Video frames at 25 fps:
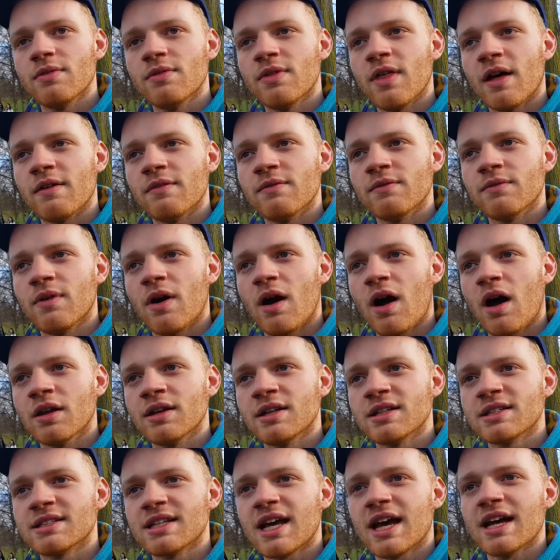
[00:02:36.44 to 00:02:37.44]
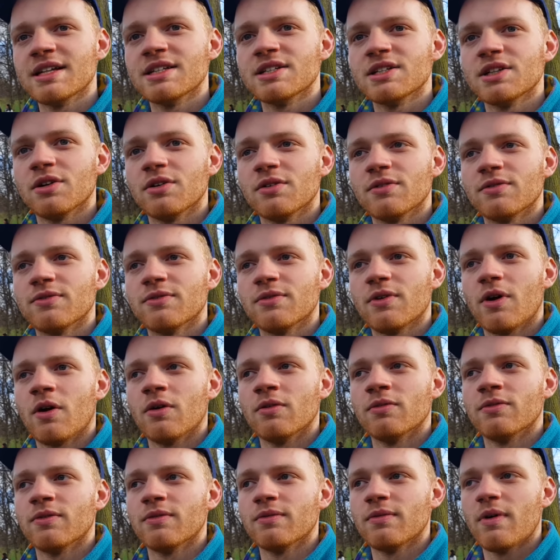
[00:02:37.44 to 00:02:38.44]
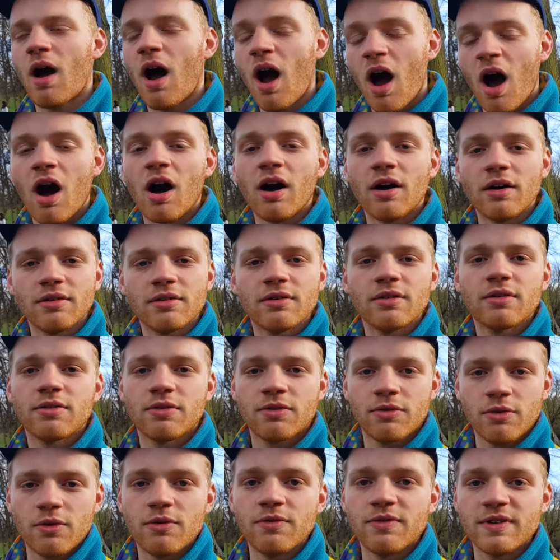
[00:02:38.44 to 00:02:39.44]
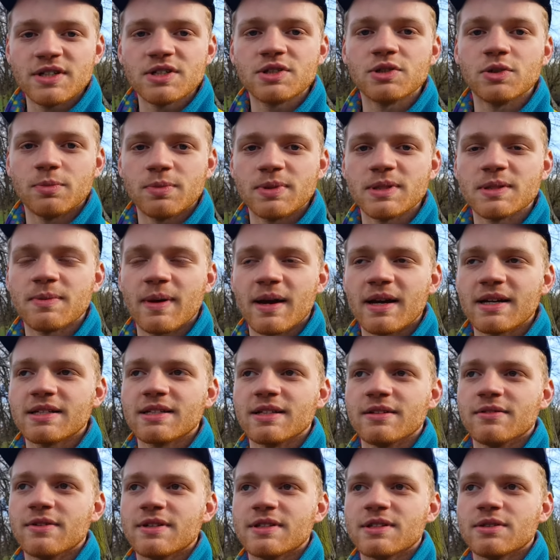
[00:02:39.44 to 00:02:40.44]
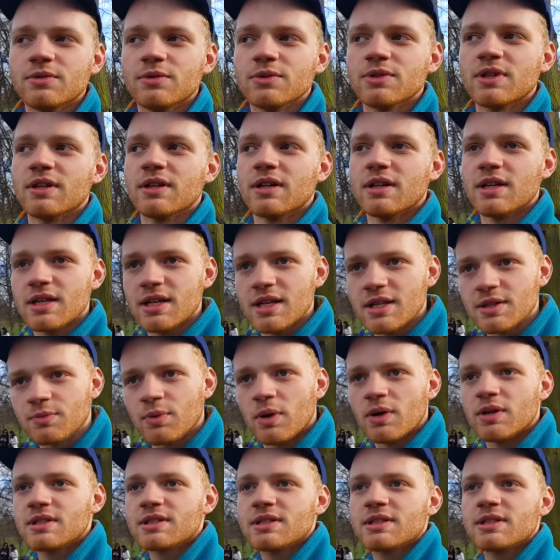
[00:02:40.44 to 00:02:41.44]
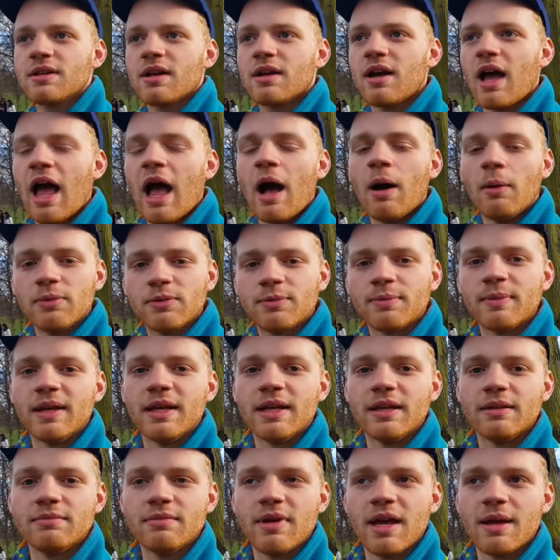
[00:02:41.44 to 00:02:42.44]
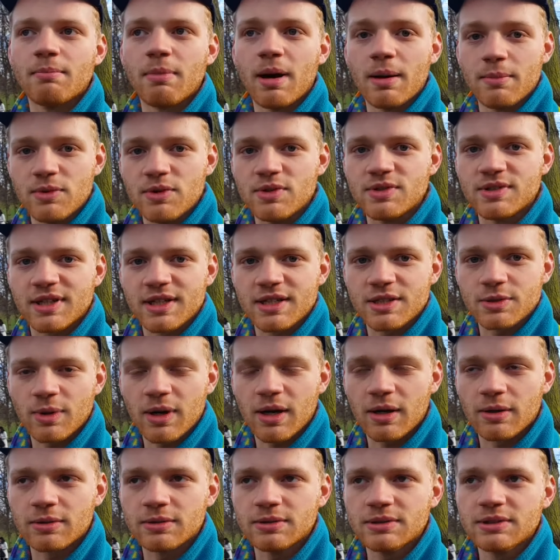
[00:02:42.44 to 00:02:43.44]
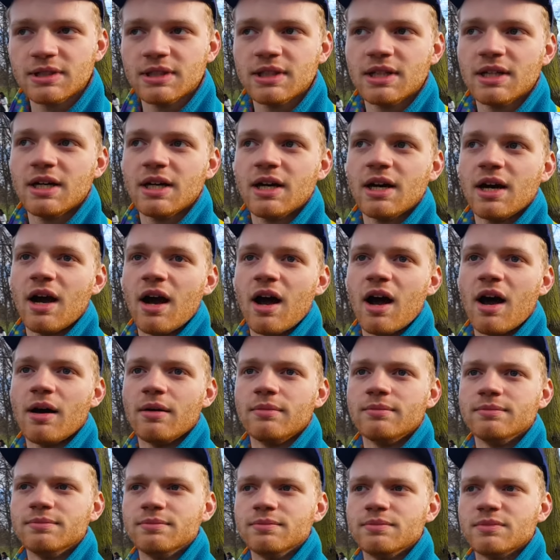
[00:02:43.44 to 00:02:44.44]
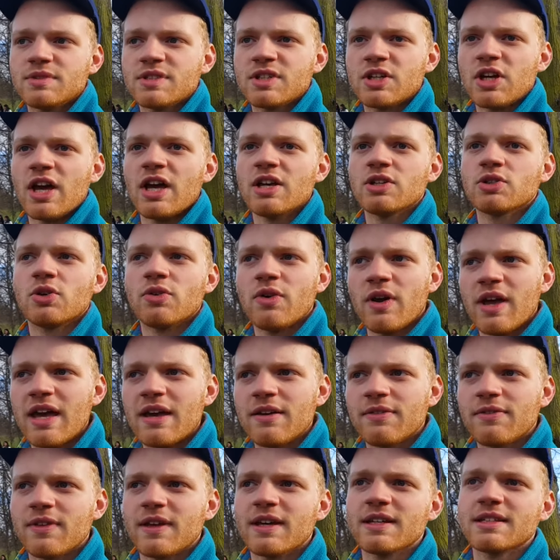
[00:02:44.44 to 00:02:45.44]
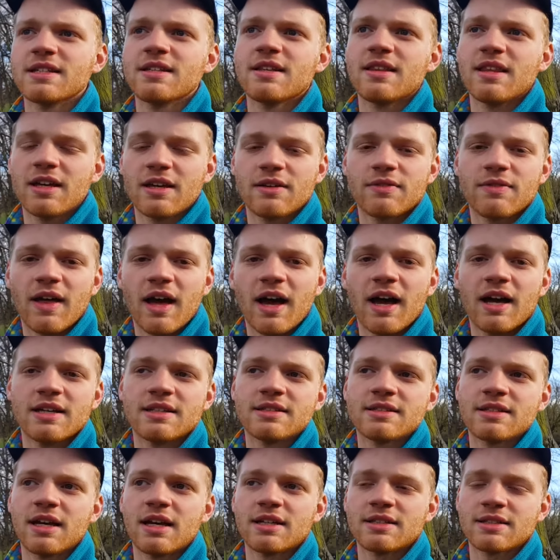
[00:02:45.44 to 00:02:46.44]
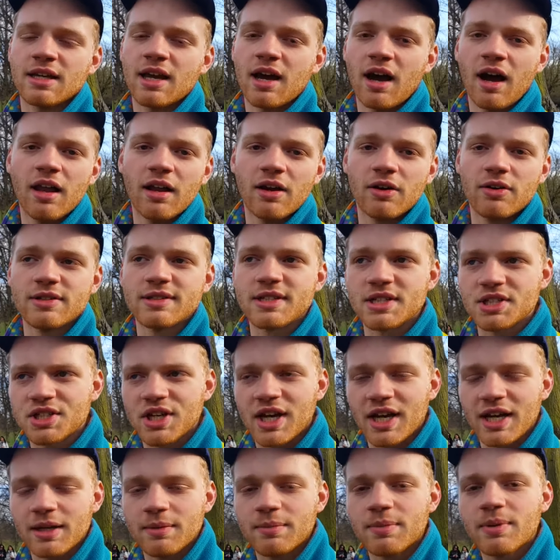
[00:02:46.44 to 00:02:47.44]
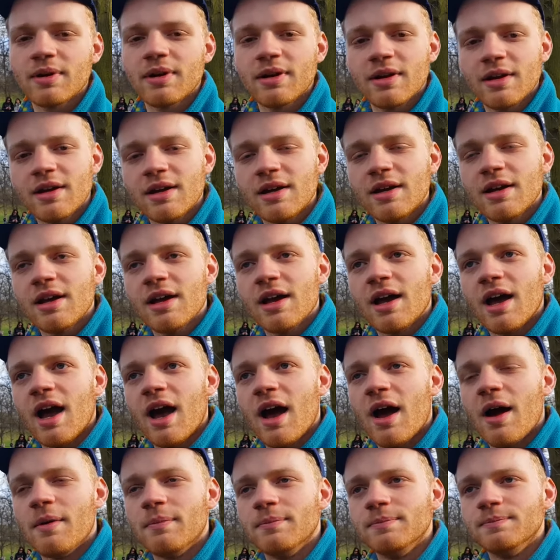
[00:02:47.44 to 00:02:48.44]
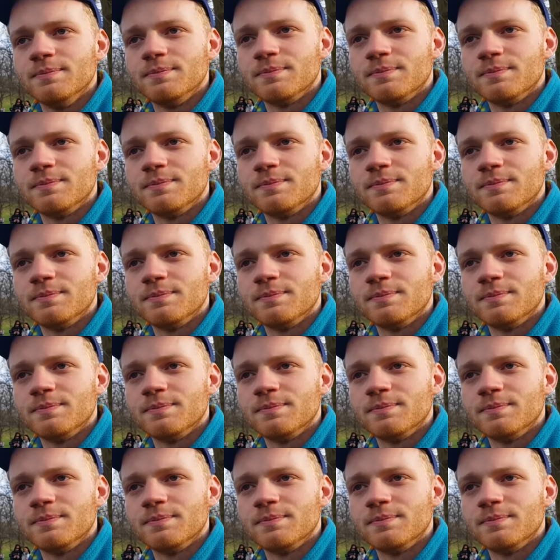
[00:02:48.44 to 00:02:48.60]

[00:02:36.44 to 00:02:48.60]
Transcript: that understanding of, of art through a visual perspective is, is what's helped me in my music as well. Um, to sort of hear things and think of that as, as a colour, as a shape. Um,